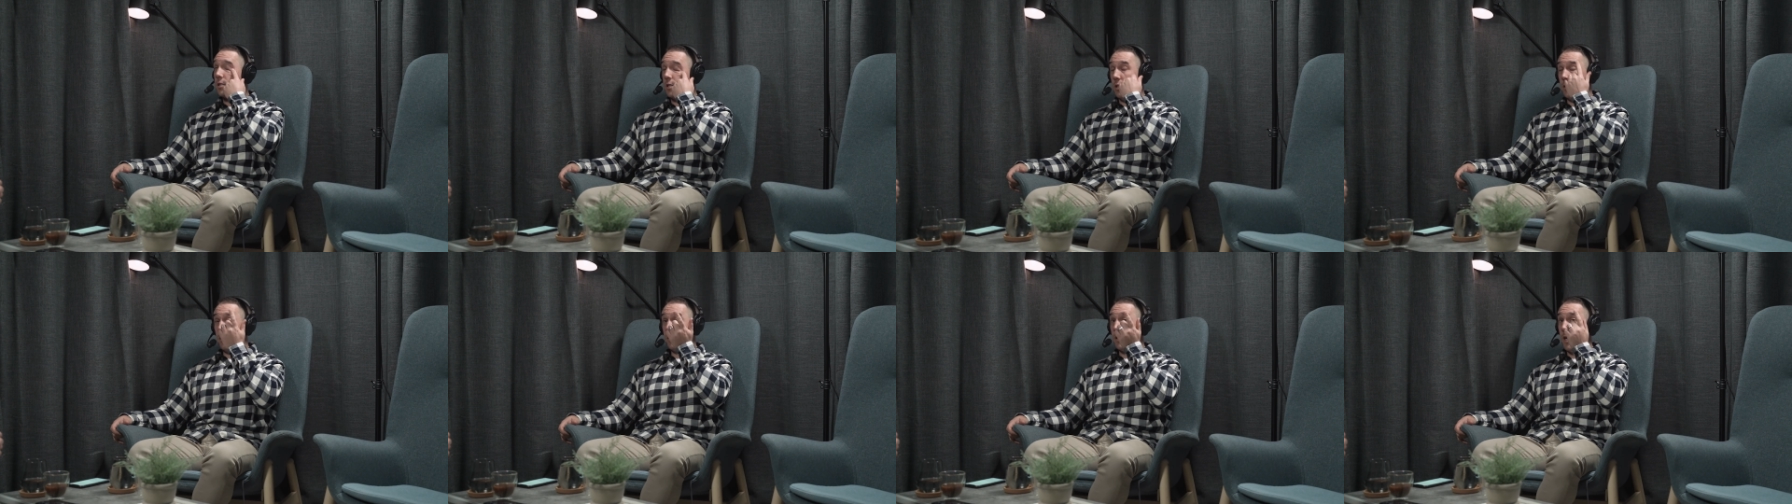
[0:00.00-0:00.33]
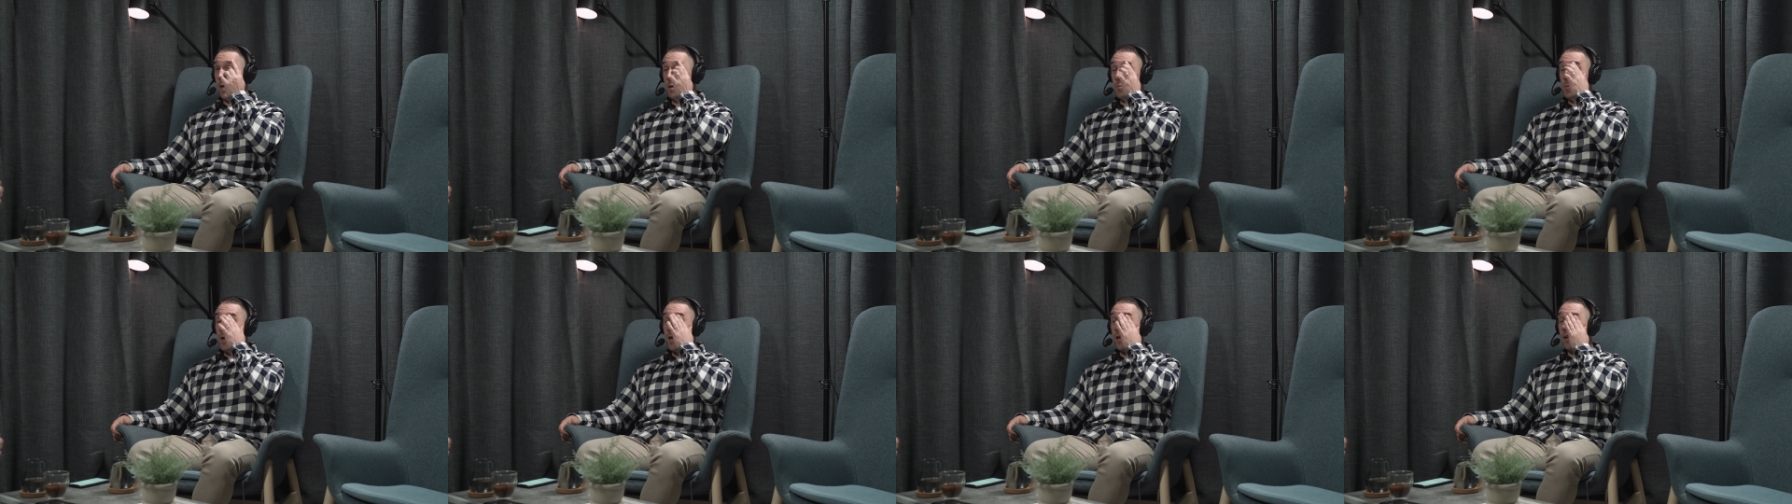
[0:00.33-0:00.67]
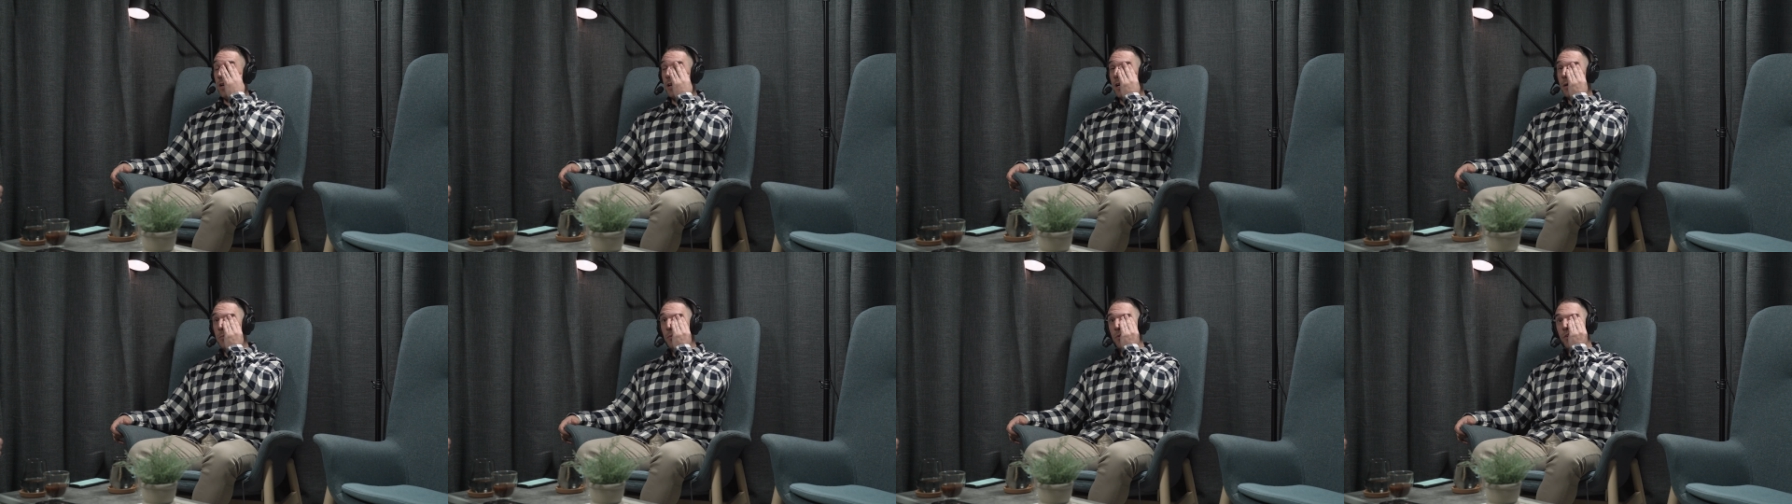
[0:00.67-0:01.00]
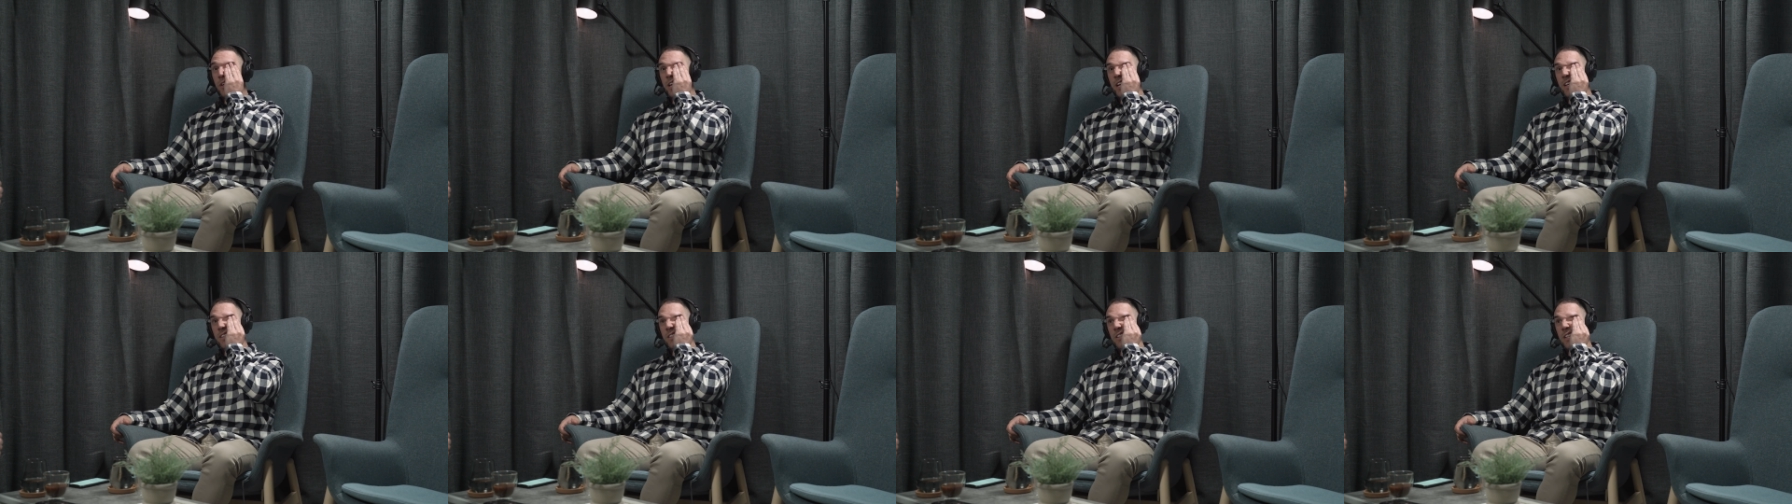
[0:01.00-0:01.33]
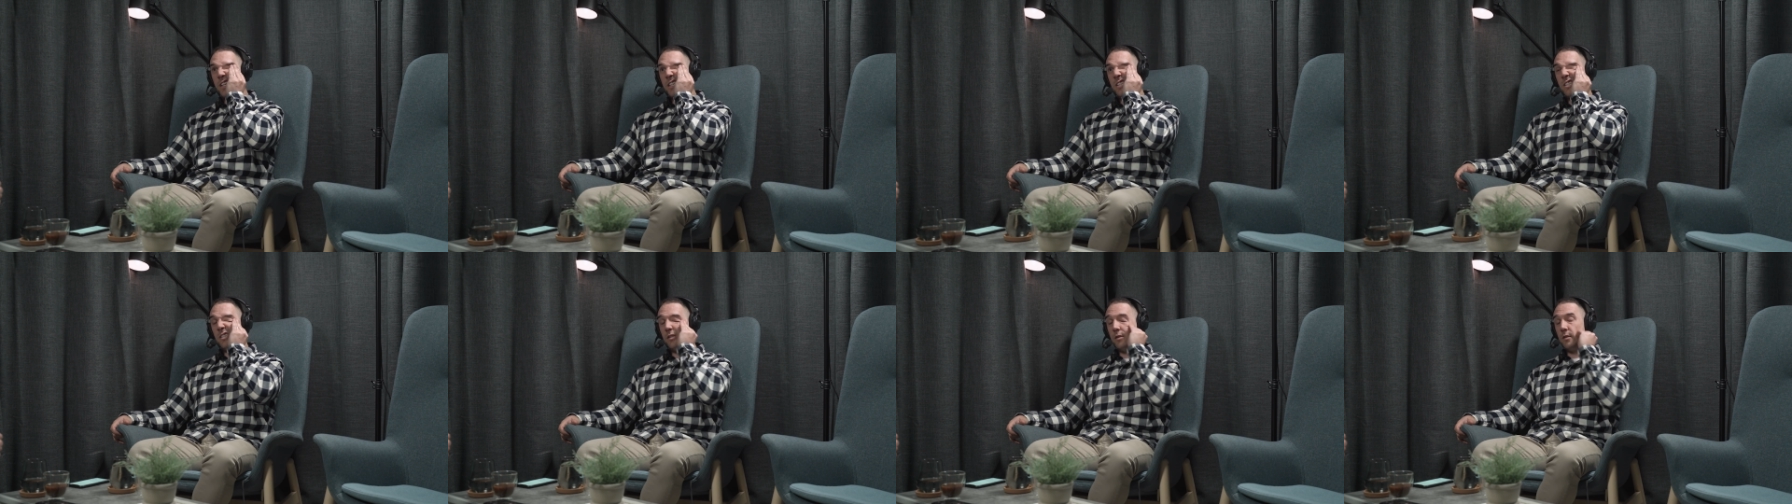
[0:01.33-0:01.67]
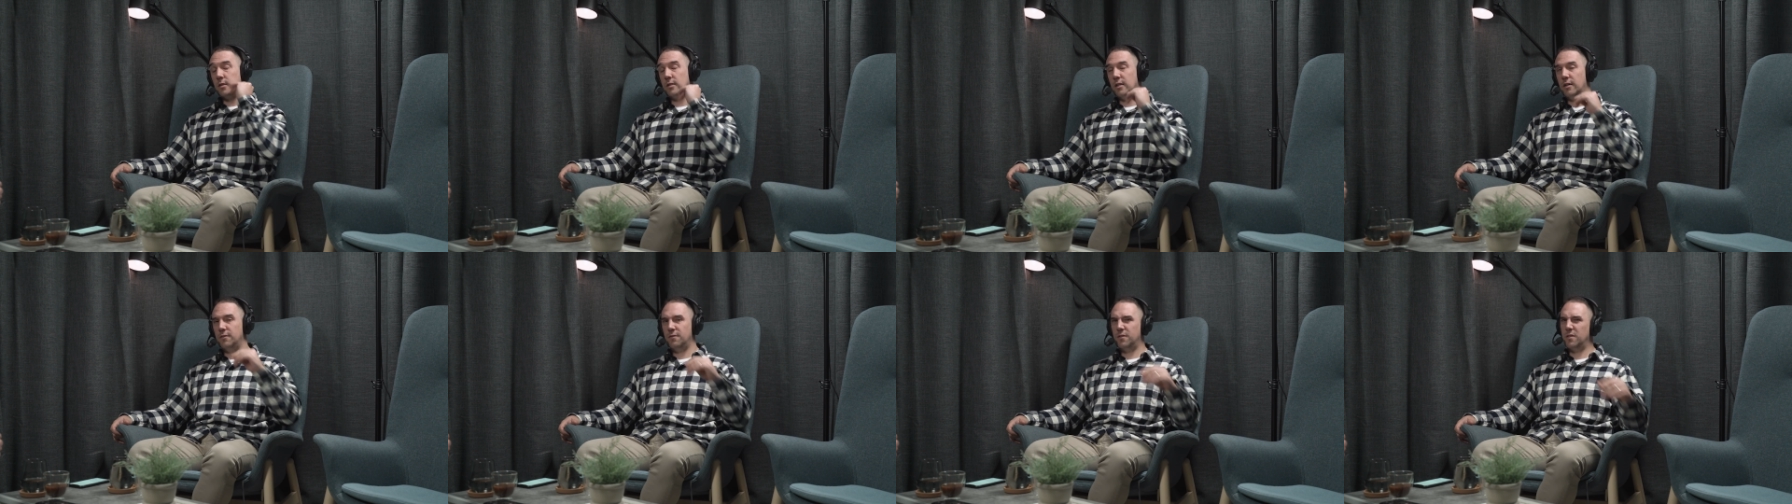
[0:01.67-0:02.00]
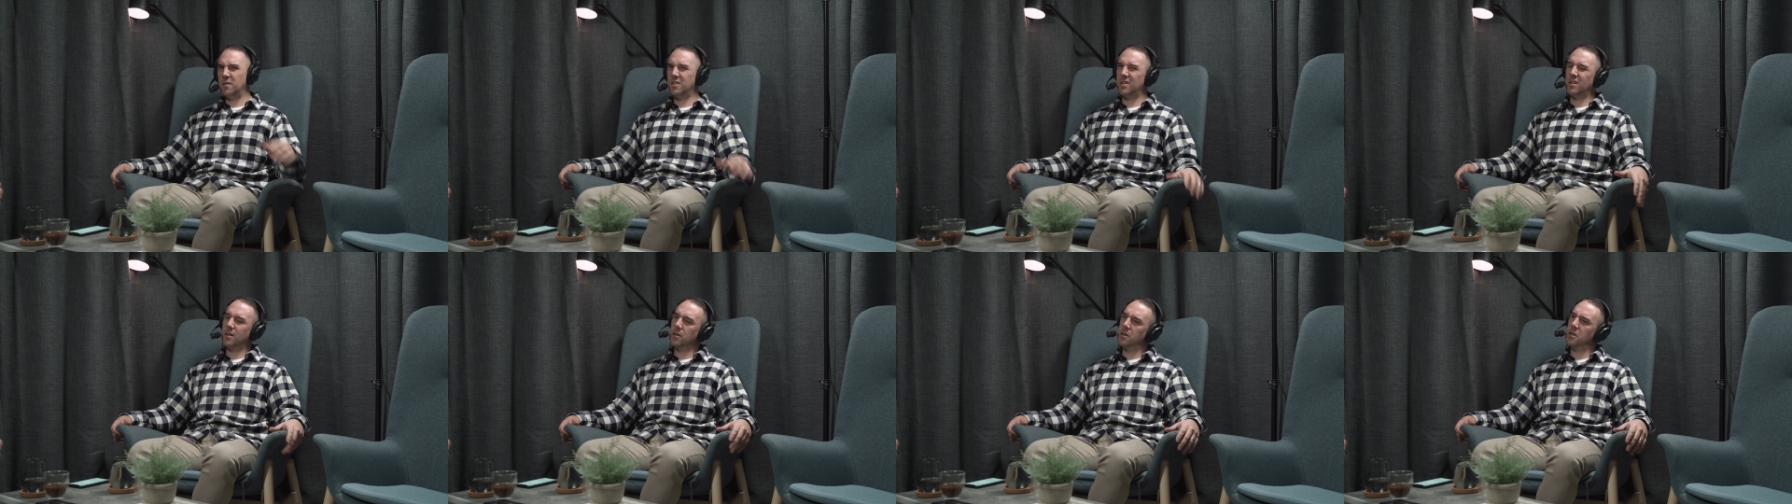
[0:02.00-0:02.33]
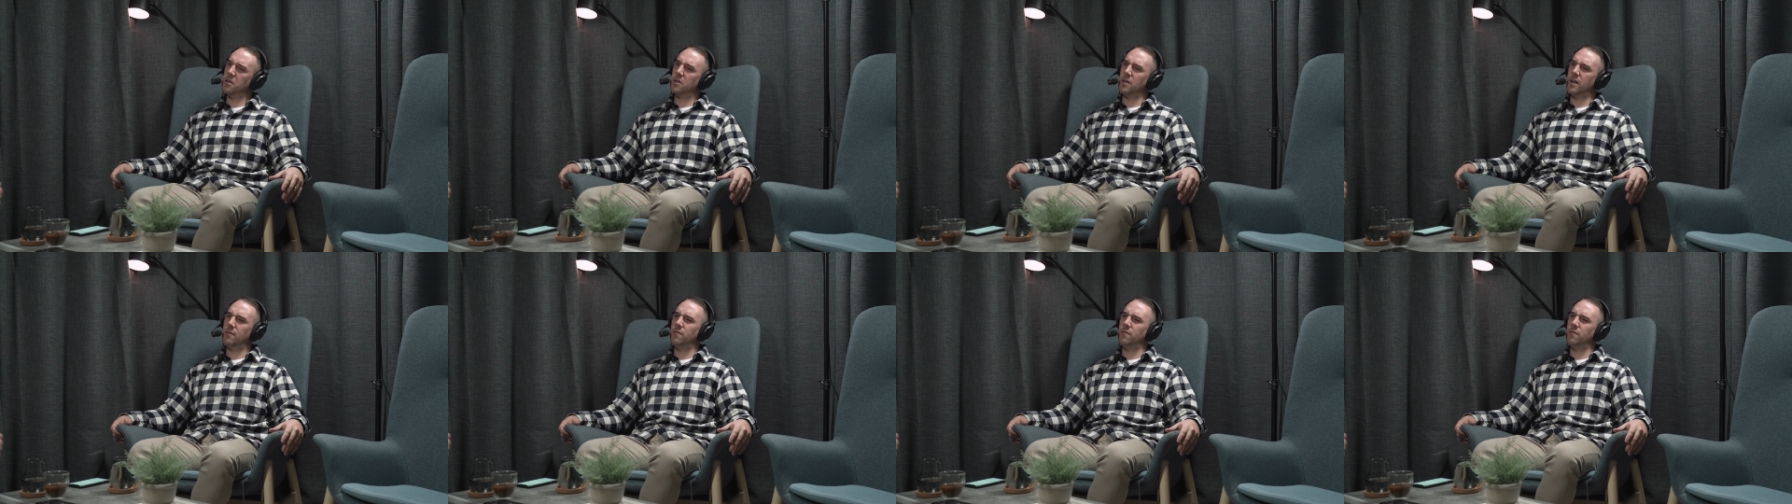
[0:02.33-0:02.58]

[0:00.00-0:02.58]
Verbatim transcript: I was same had a couple of cancellations and stuff, and I was like, oh,